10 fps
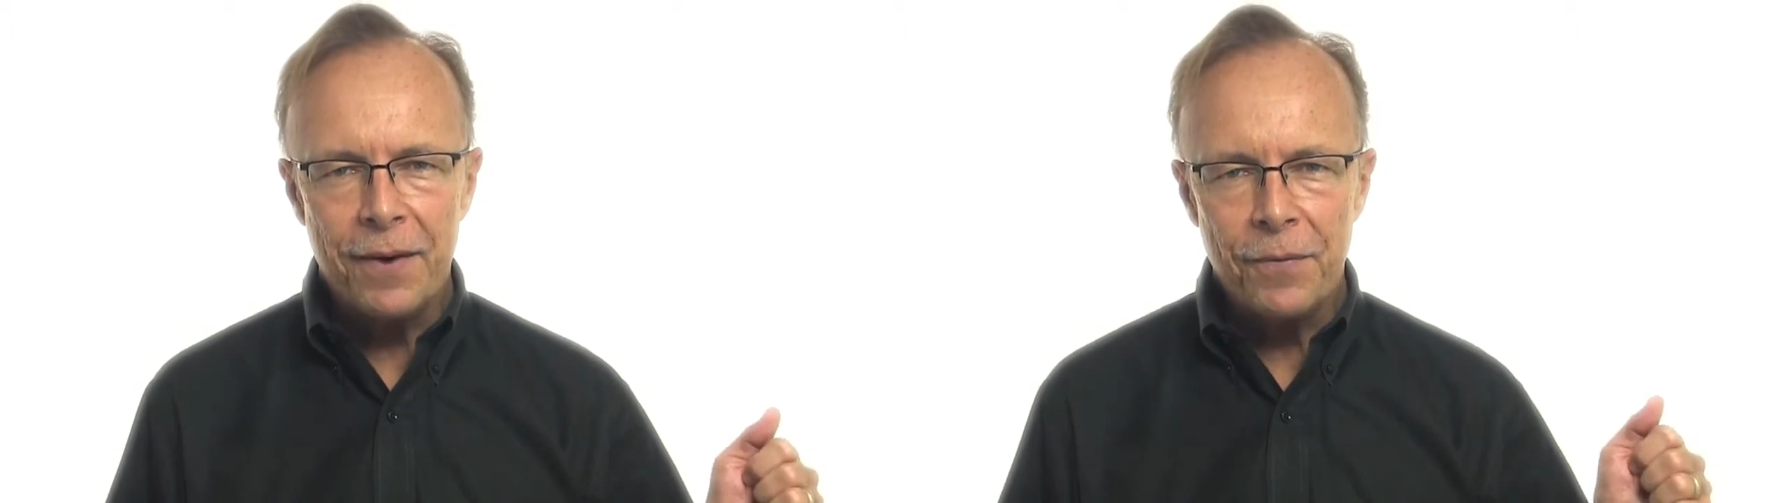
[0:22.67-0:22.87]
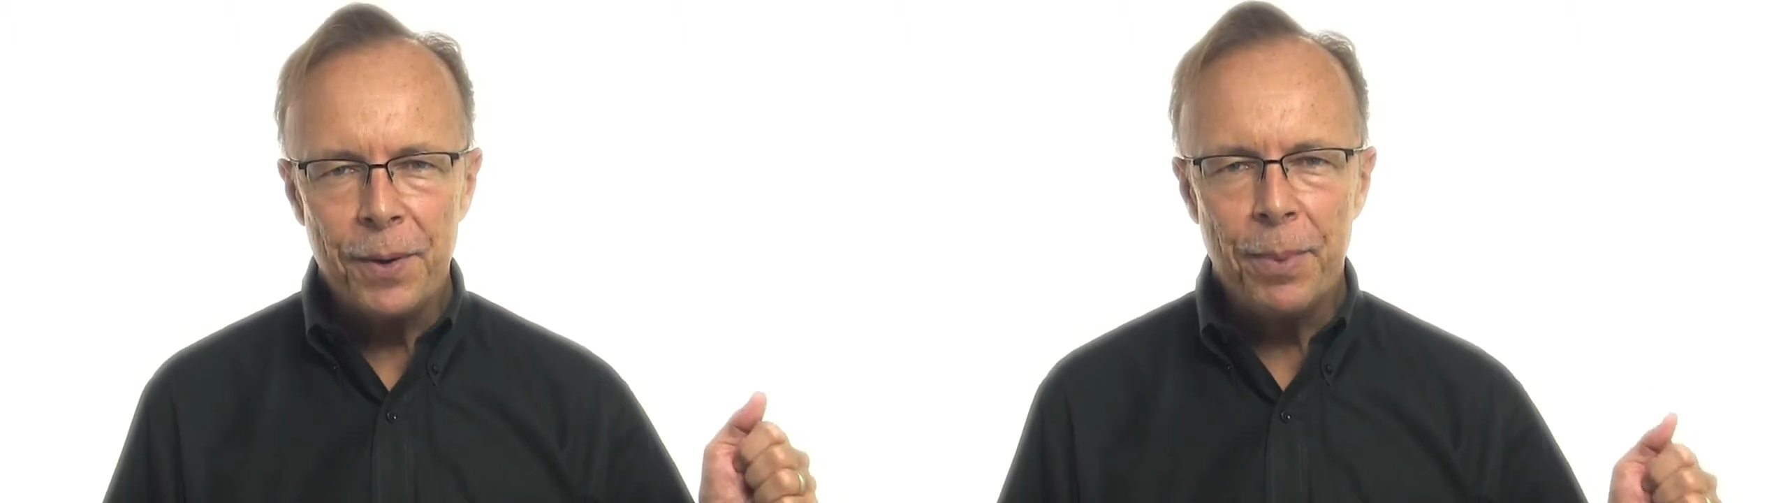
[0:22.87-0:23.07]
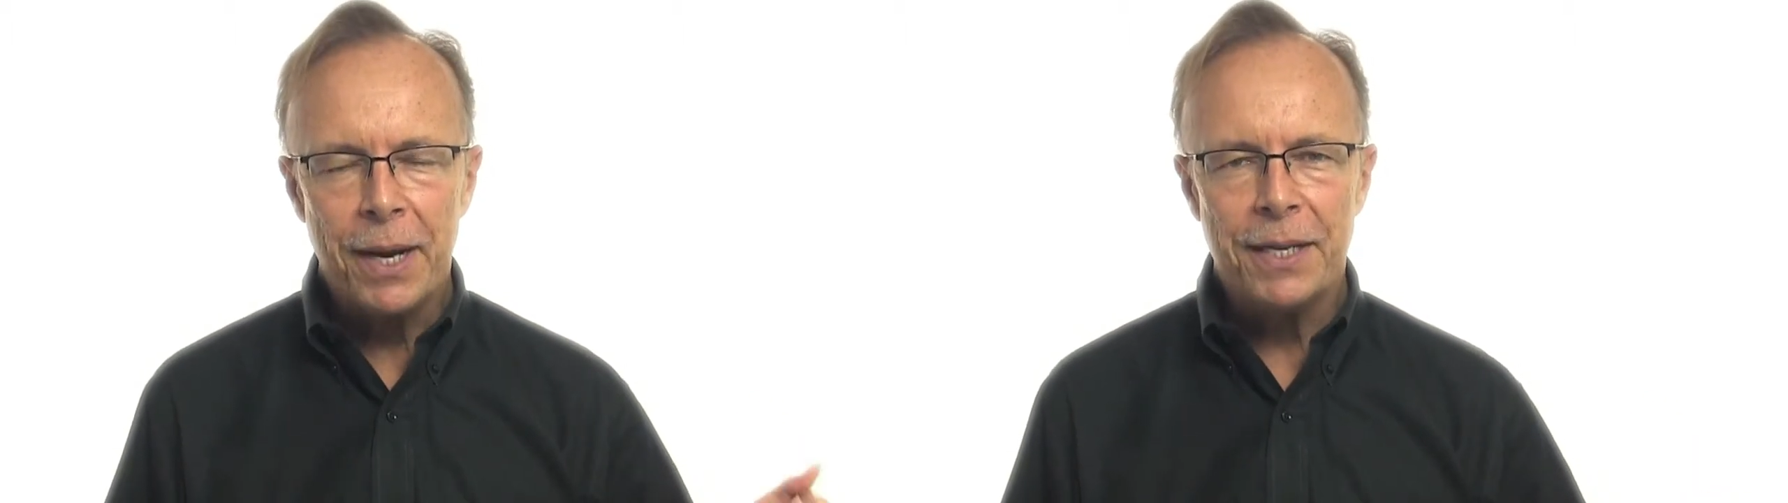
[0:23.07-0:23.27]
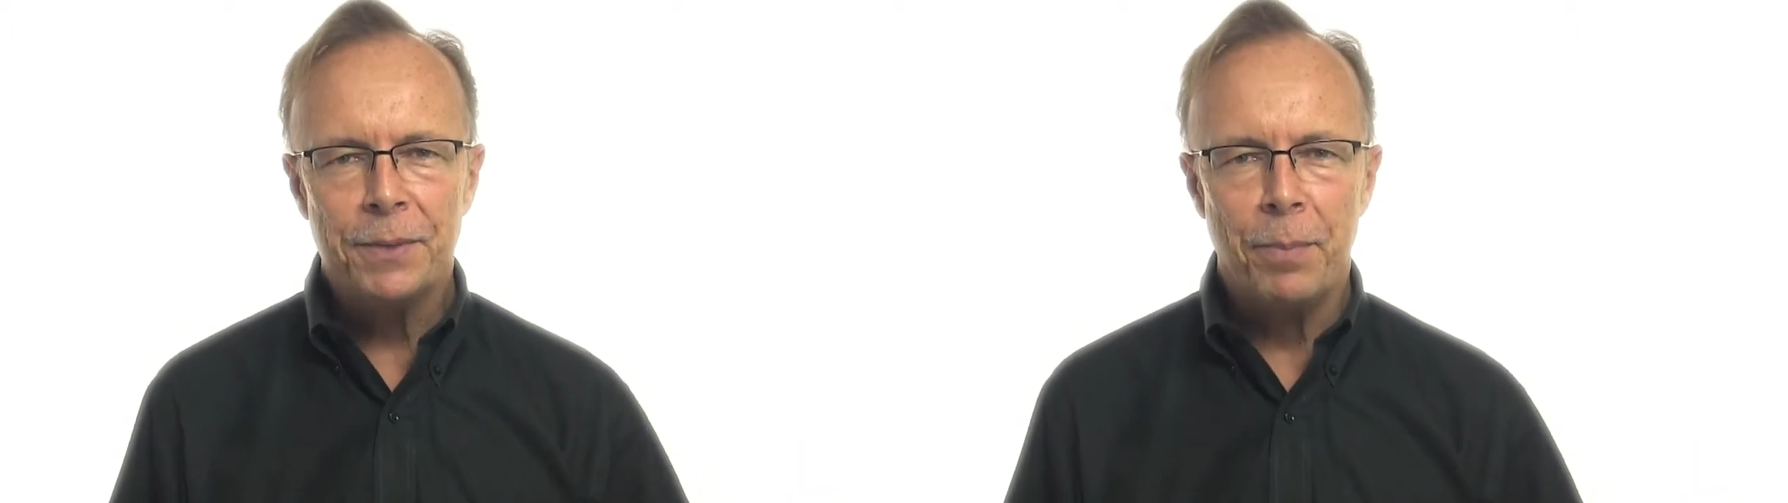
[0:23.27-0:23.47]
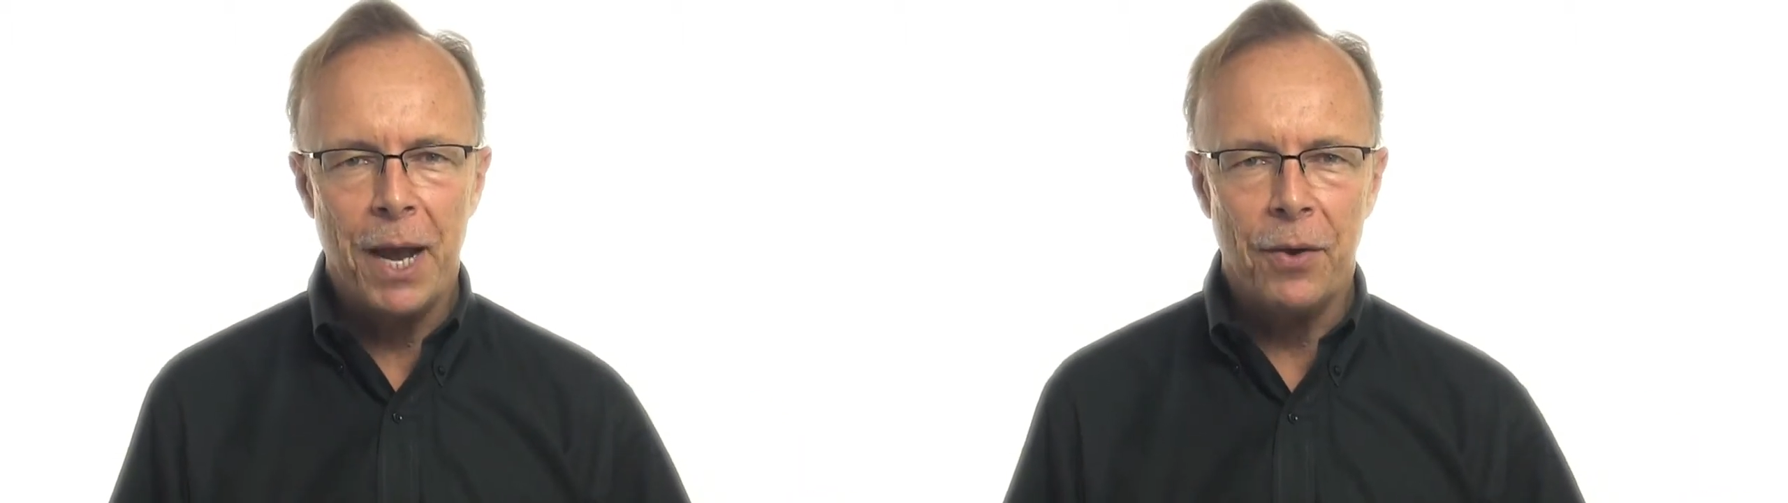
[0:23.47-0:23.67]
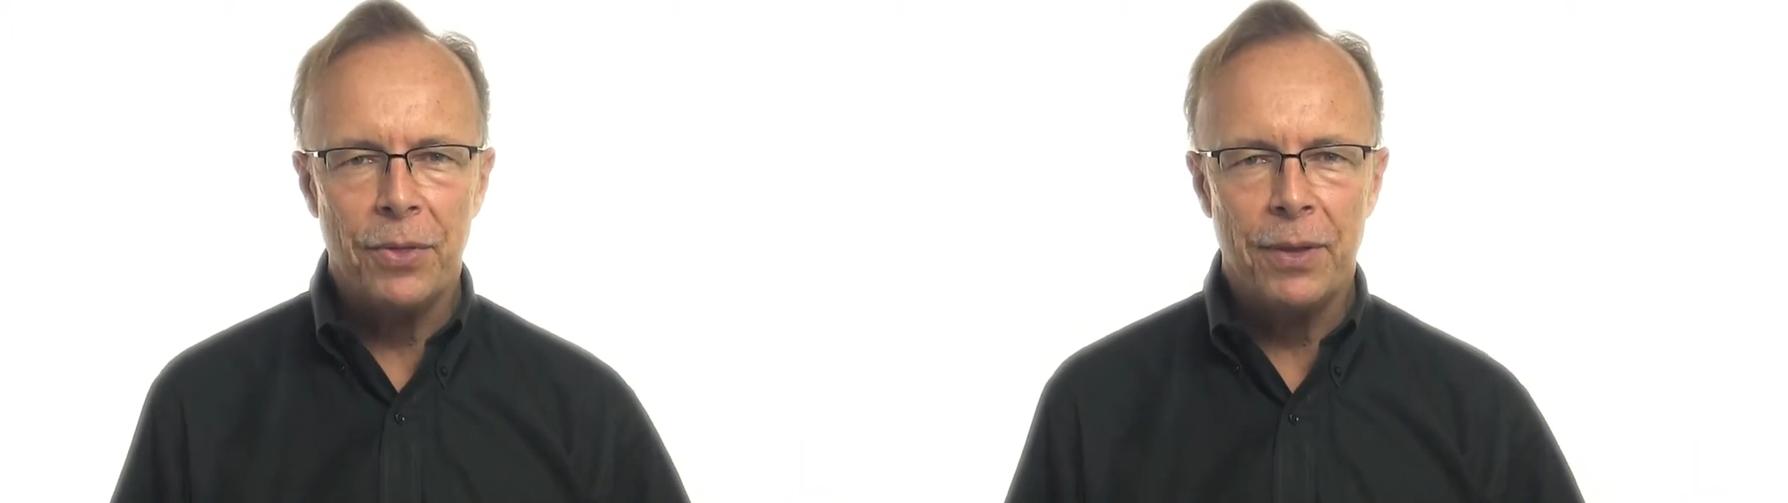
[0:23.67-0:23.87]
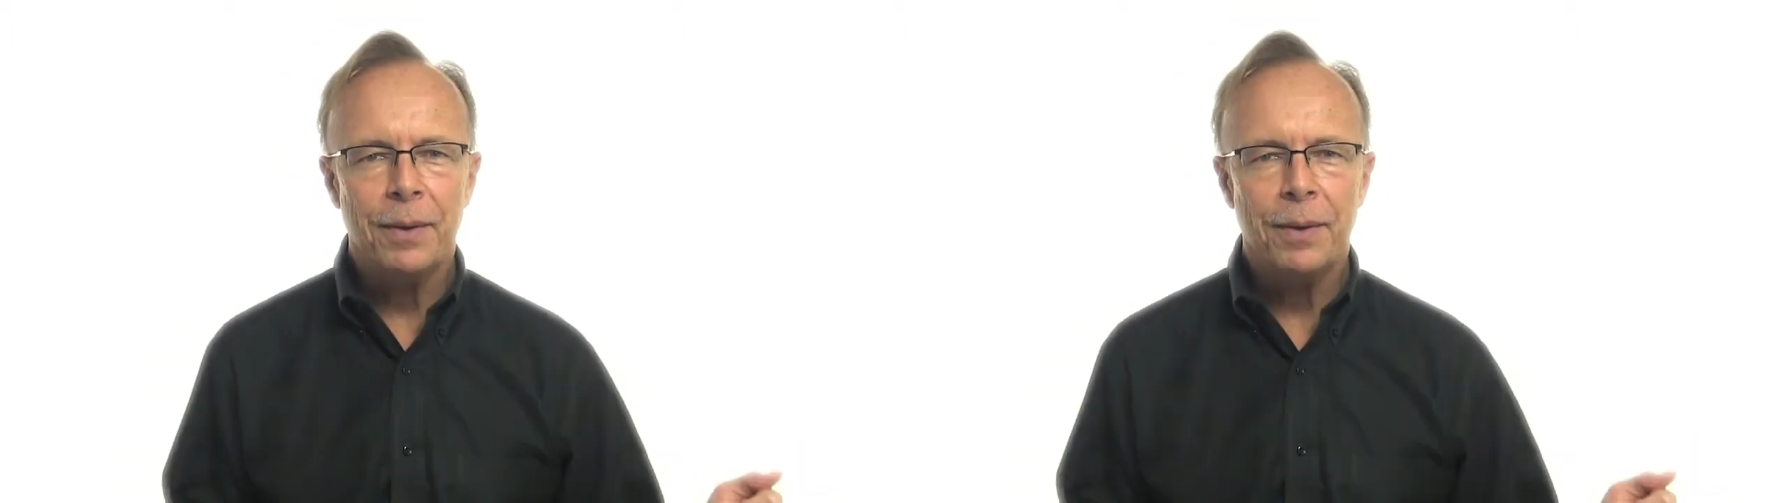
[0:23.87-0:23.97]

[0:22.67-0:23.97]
everybody's mouth.